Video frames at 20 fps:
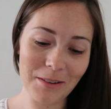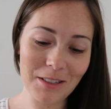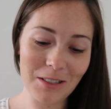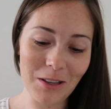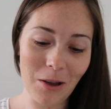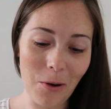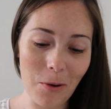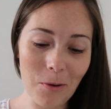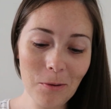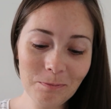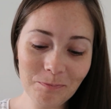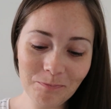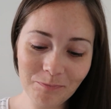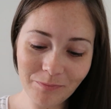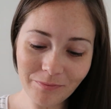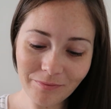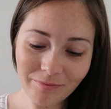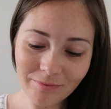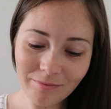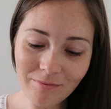So
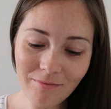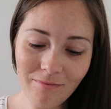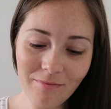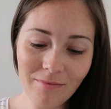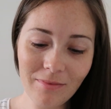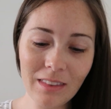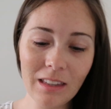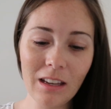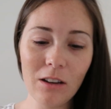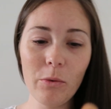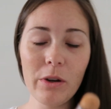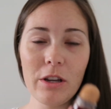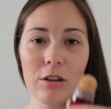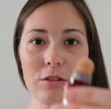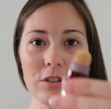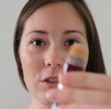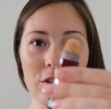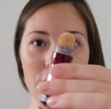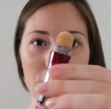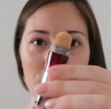what
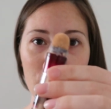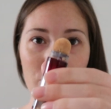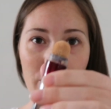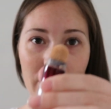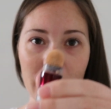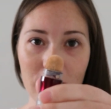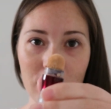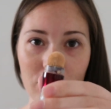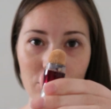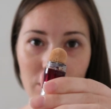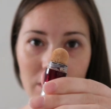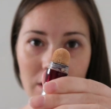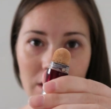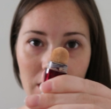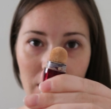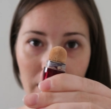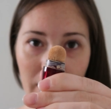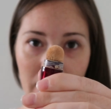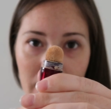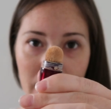you do is you just
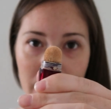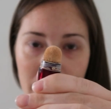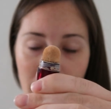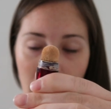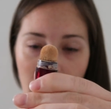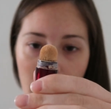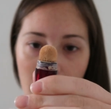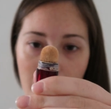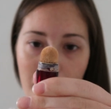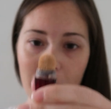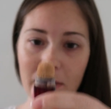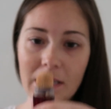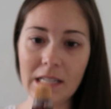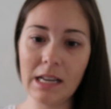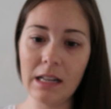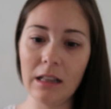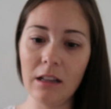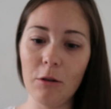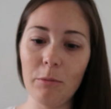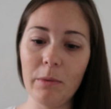click this up to
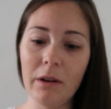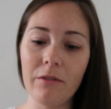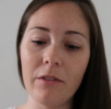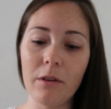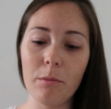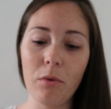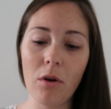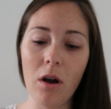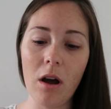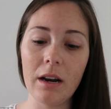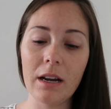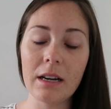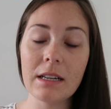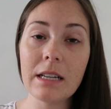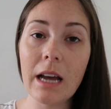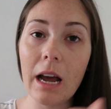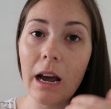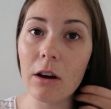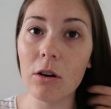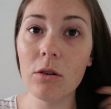get a little bit of the
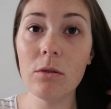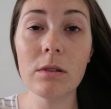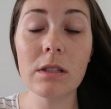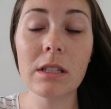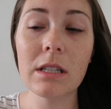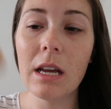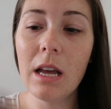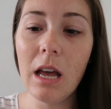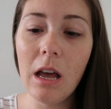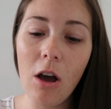product out.